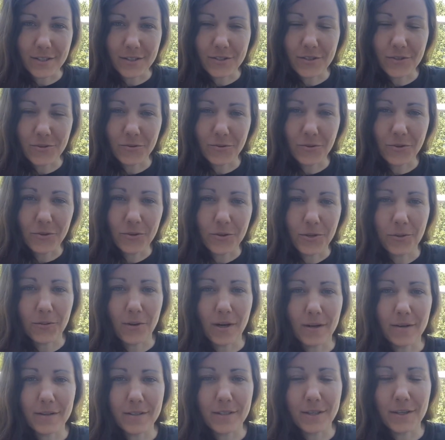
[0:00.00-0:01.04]
just through who you
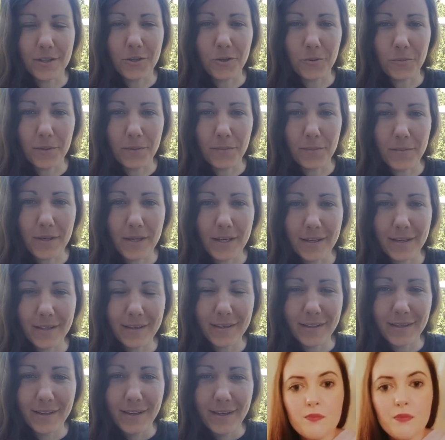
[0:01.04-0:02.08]
are as a human
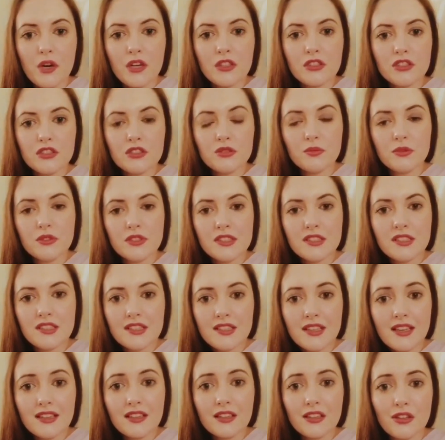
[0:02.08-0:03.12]
being. I just wanted to
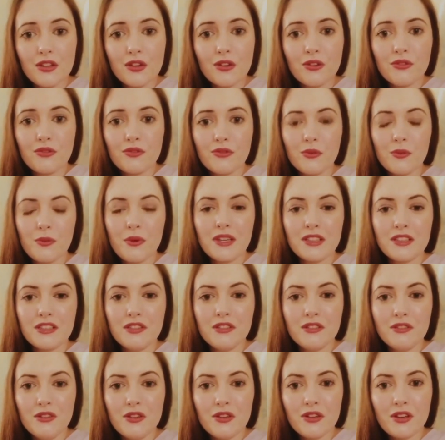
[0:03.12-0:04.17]
thank you for when
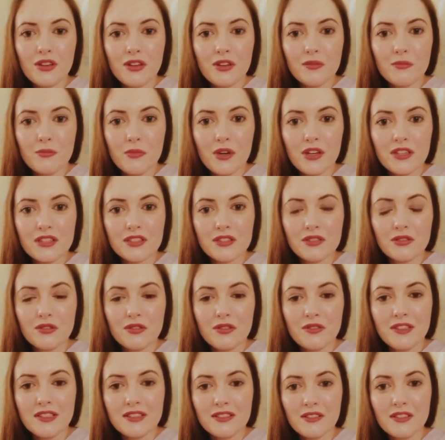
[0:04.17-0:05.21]
you look at my
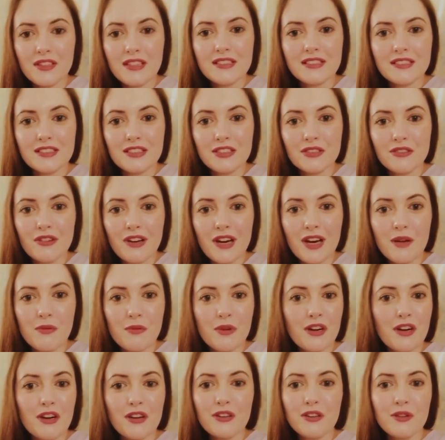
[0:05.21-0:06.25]
stories on
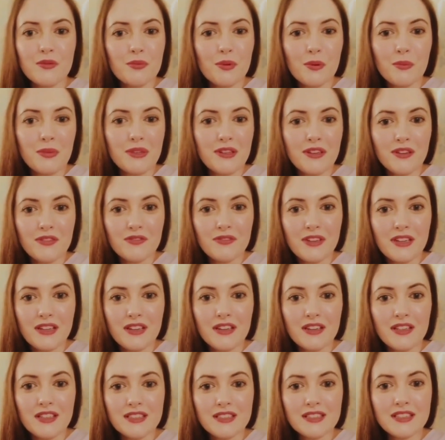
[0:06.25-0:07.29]
Instagram. I know you probably don't
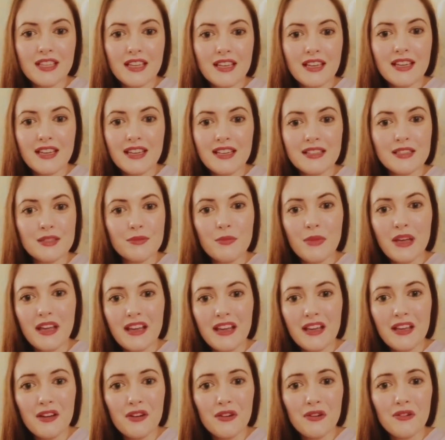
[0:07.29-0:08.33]
realise it's
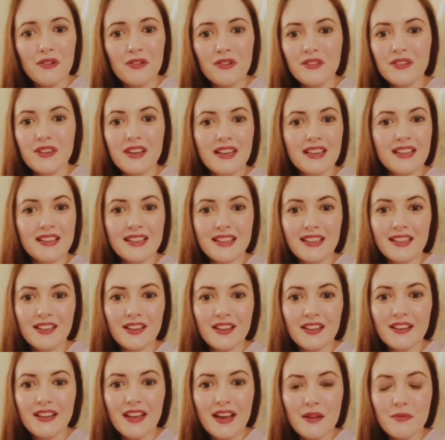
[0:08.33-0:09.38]
me or anything
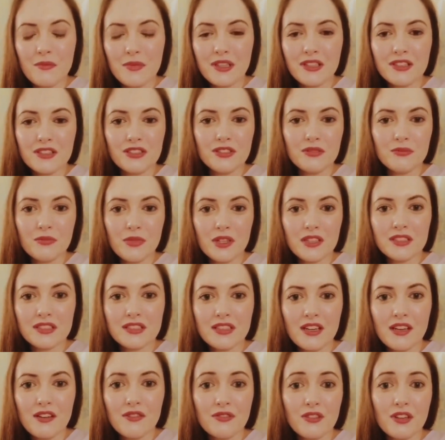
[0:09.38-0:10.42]
like that because you
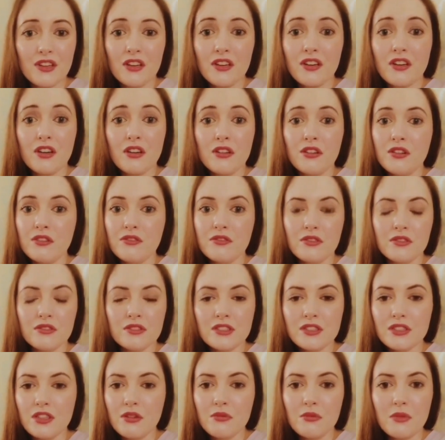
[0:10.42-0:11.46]
must have, and I know you've
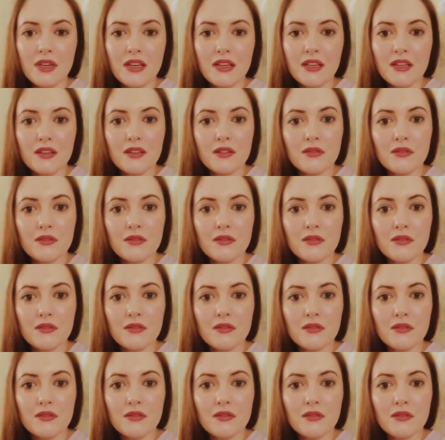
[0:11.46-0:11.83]
got so many